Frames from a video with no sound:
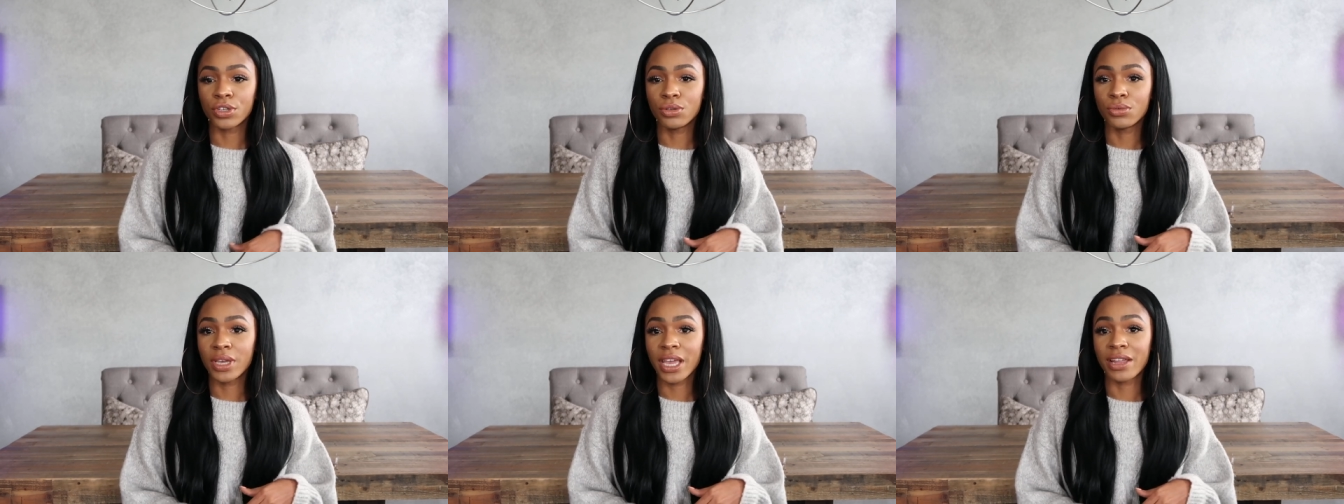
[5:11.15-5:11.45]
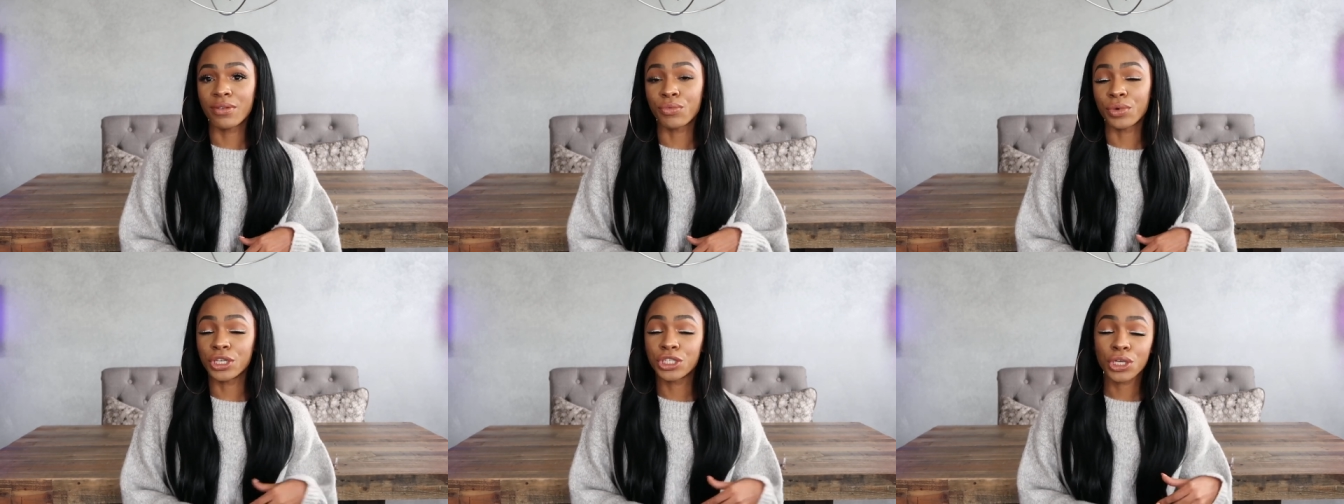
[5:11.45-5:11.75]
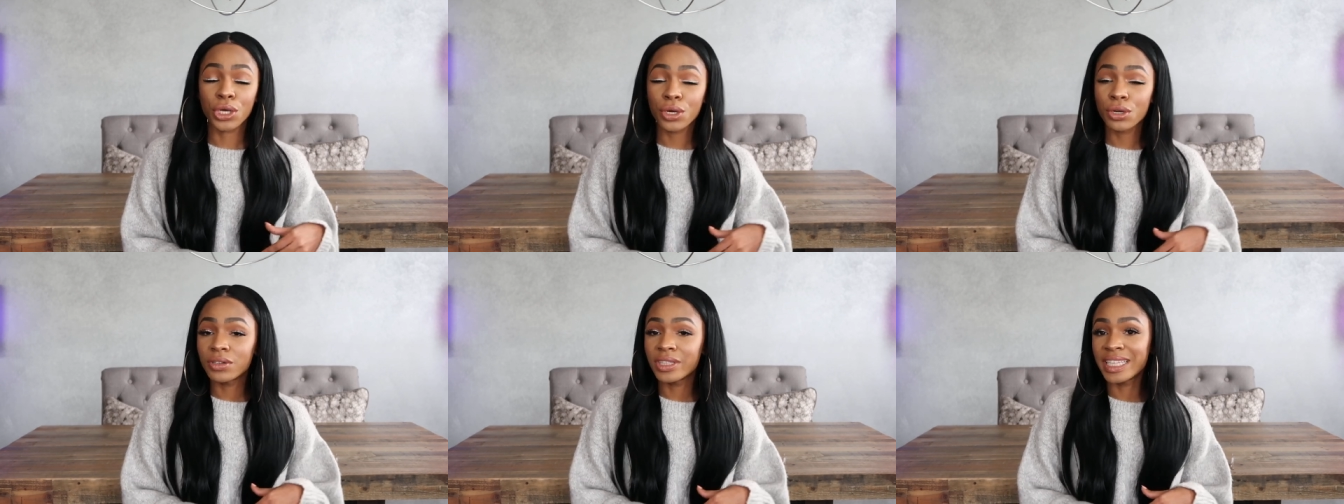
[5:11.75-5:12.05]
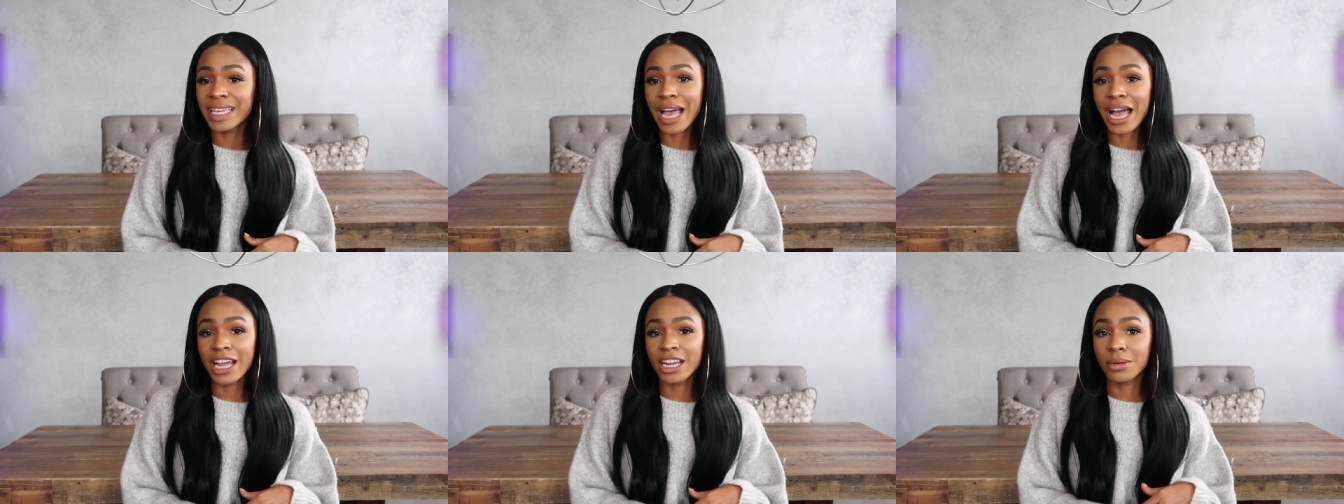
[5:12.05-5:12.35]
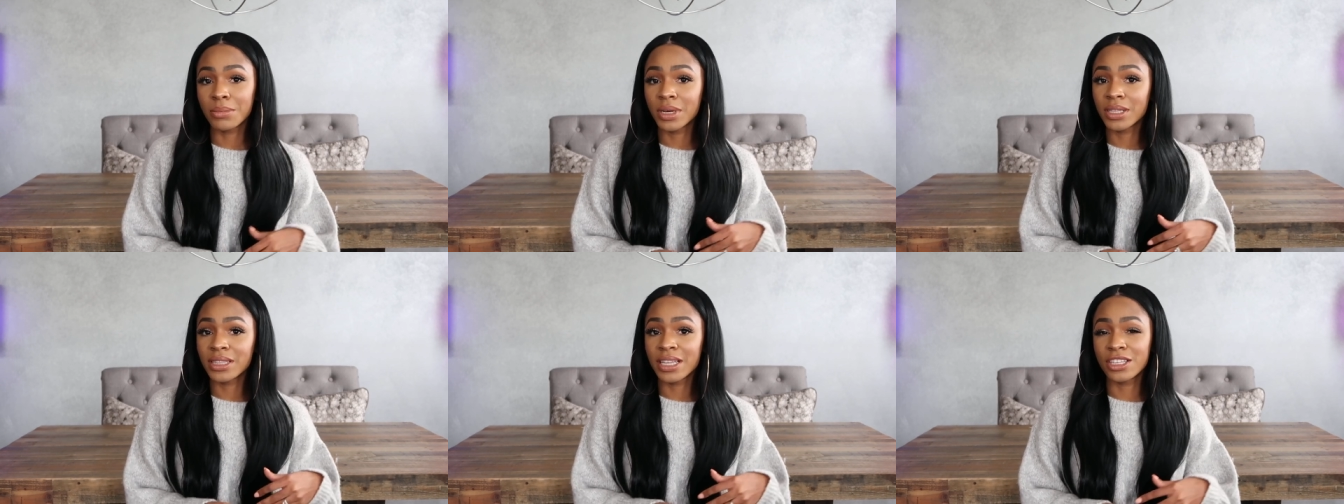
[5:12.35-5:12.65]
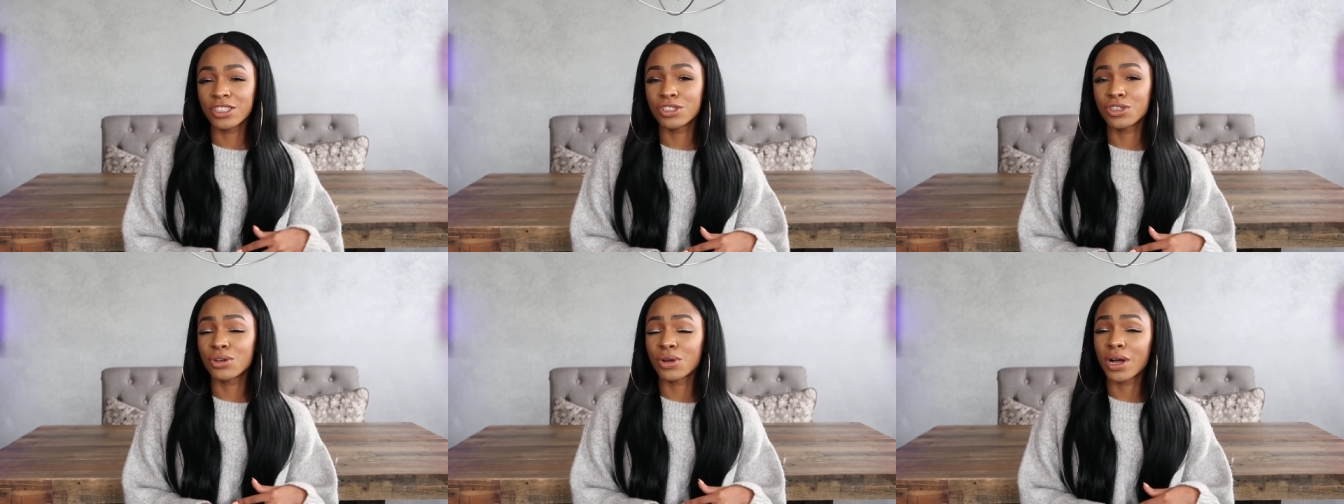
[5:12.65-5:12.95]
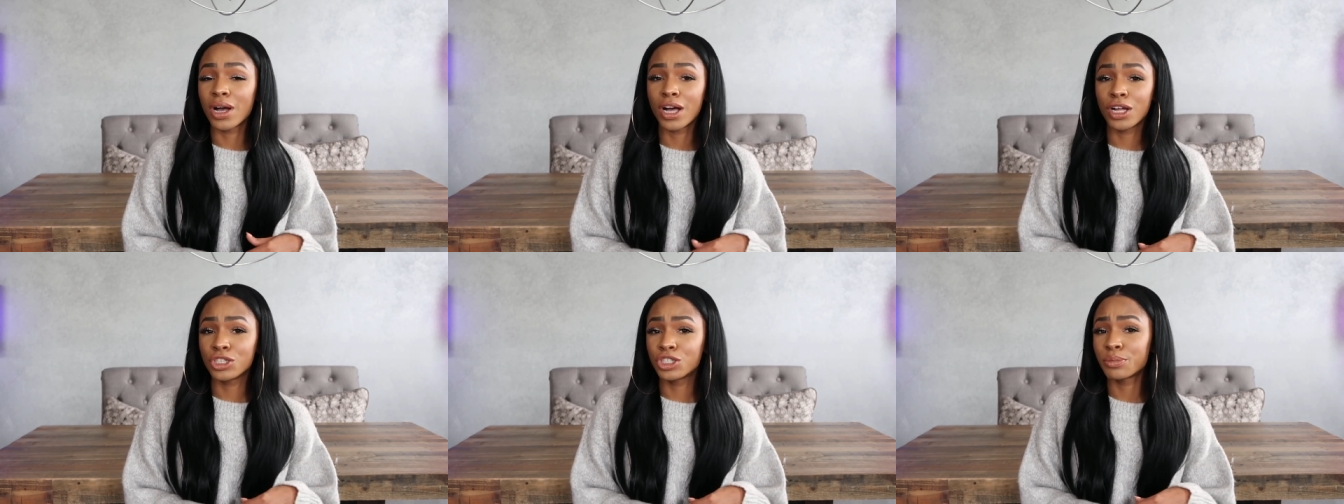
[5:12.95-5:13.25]
you can return the item unless you're
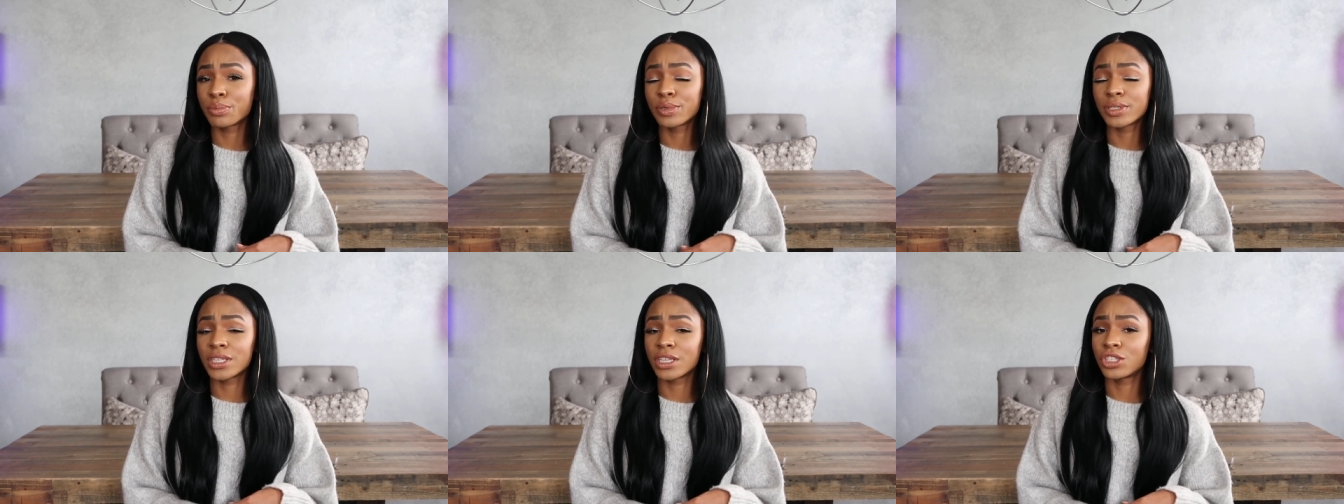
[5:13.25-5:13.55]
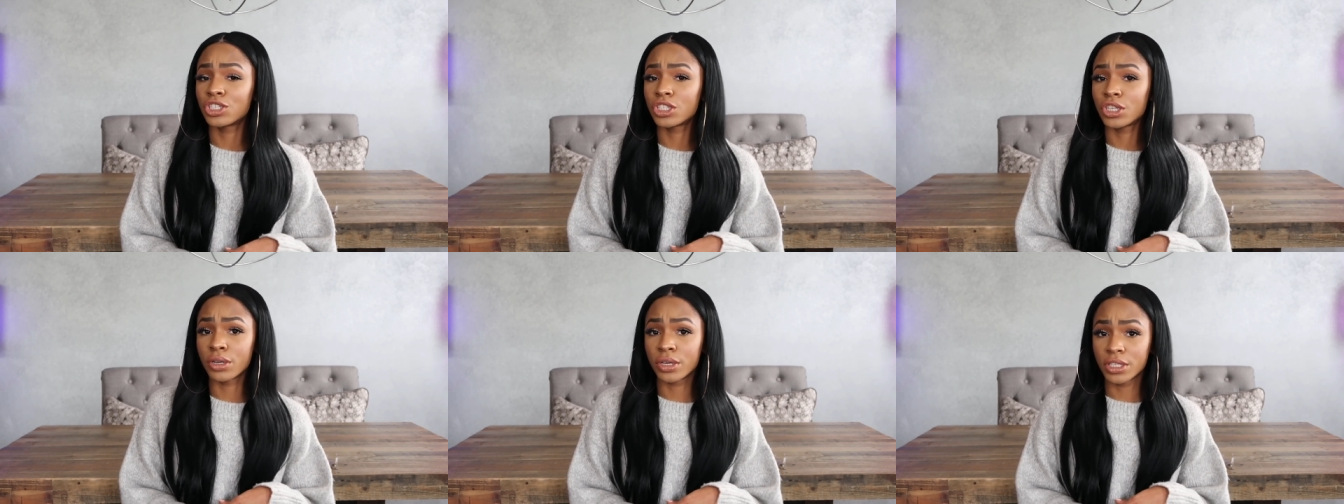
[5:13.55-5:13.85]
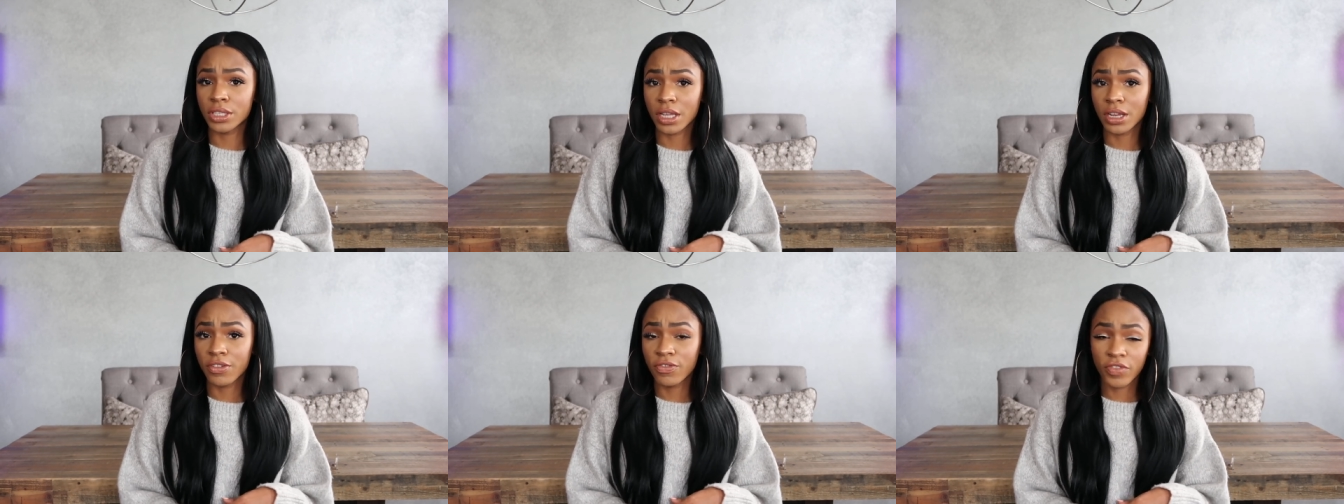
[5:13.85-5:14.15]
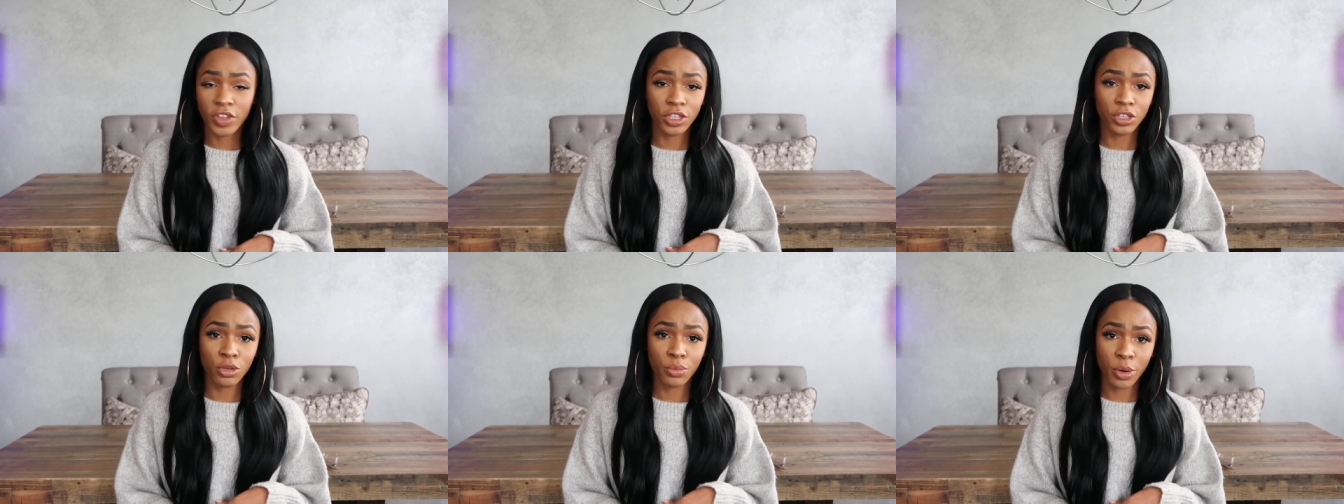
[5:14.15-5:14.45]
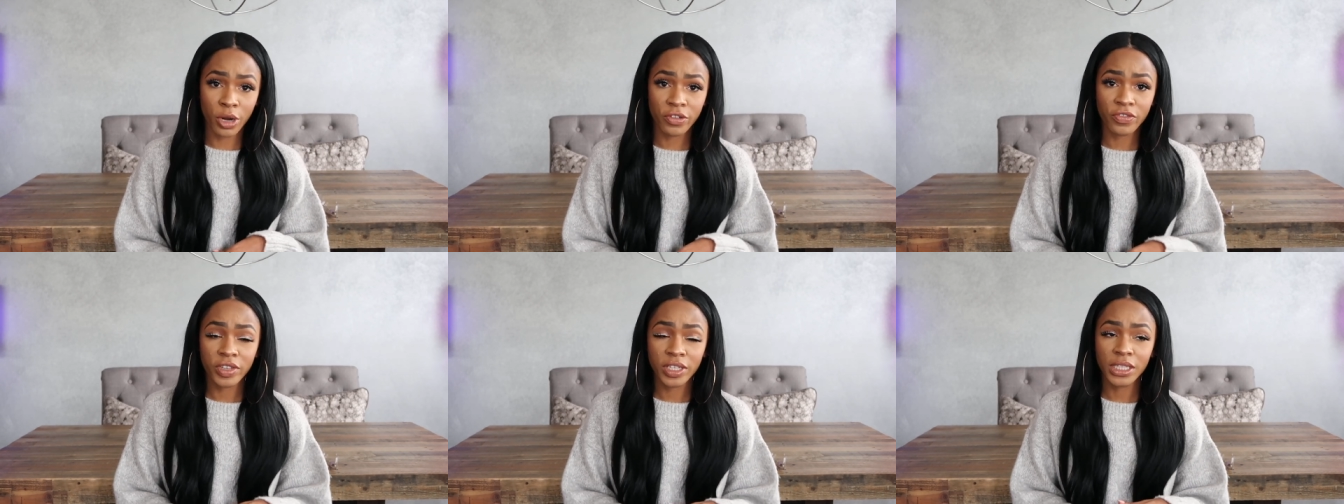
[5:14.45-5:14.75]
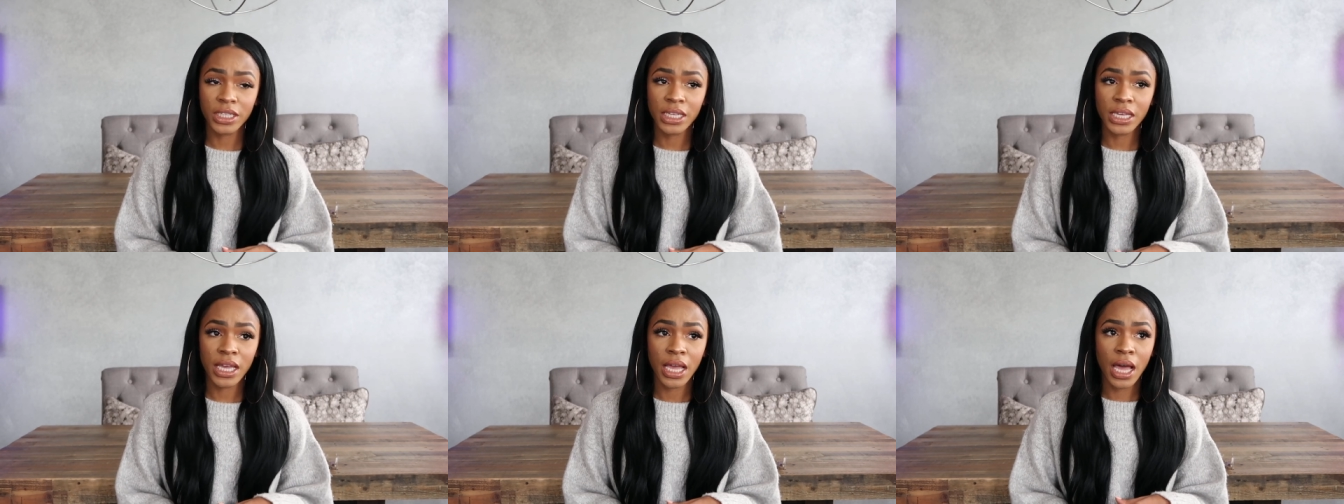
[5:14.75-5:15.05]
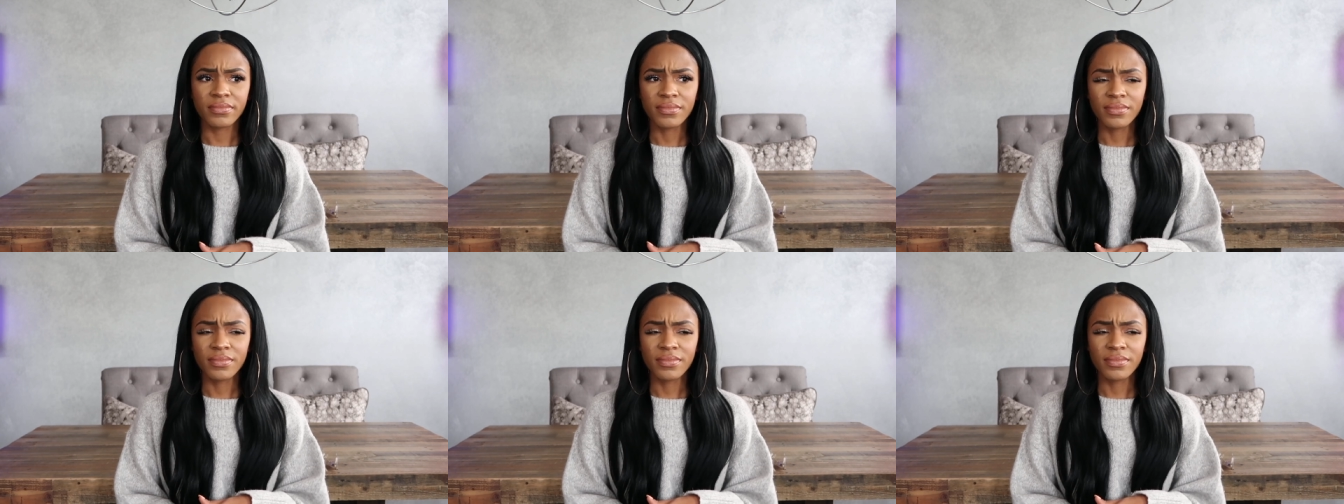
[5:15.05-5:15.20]
one hundred percent sure it's gonna fit you perfectly.